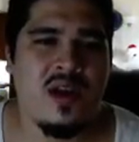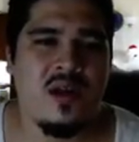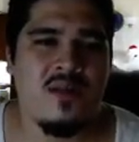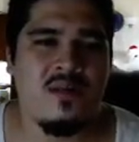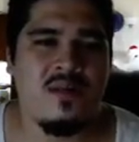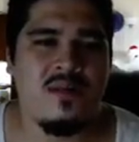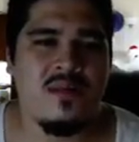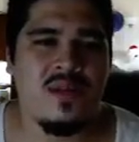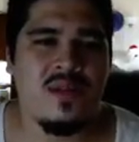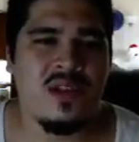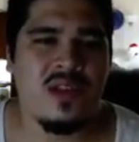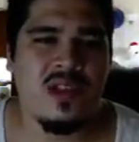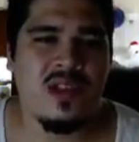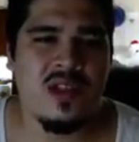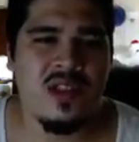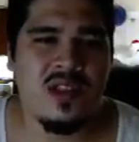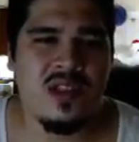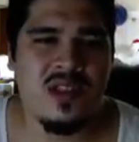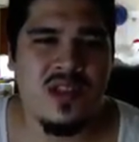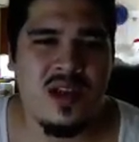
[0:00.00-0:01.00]
So
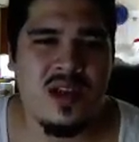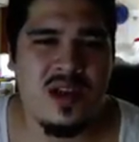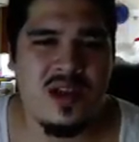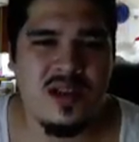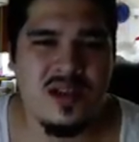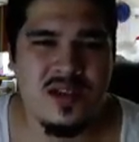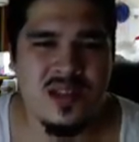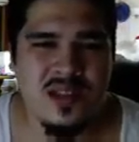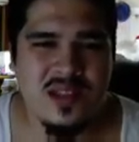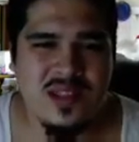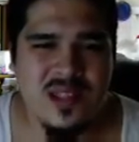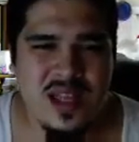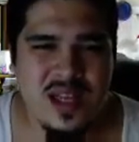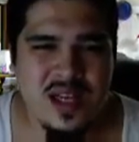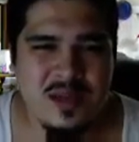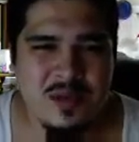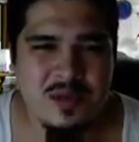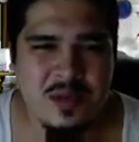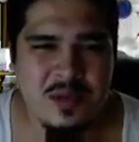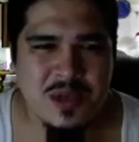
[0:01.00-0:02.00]
let's stack up
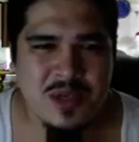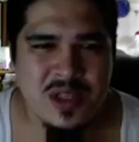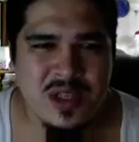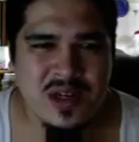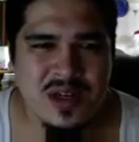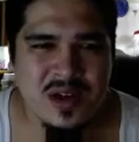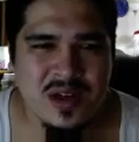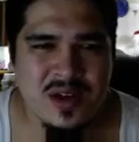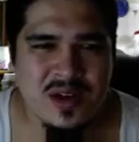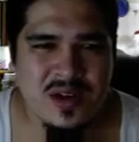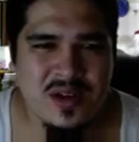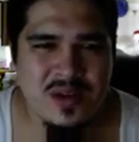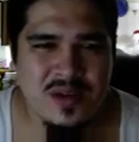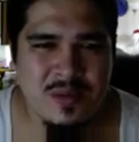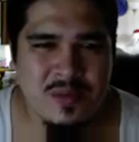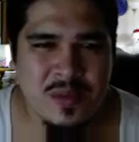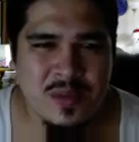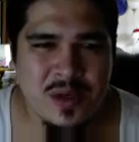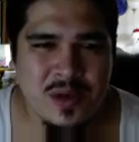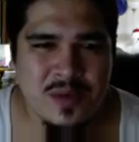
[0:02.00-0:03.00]
some cleaner. Boom.